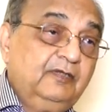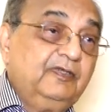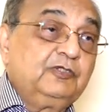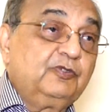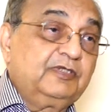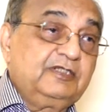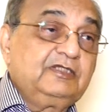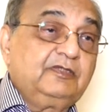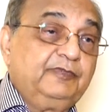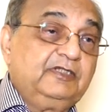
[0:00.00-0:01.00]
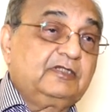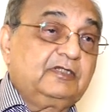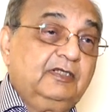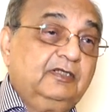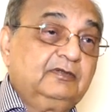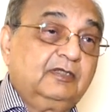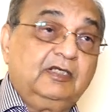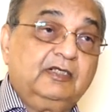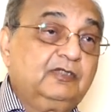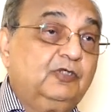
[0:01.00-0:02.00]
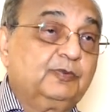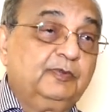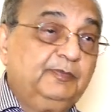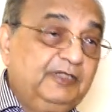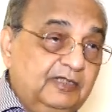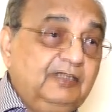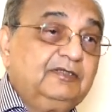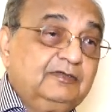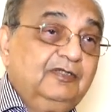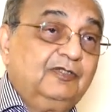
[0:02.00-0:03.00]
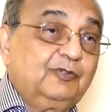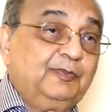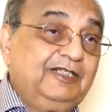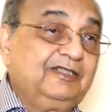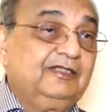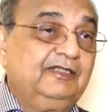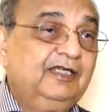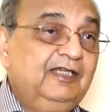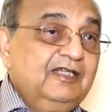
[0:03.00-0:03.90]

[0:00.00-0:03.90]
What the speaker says: When you decrease the venous return, the cardiac output will be decreased automatically.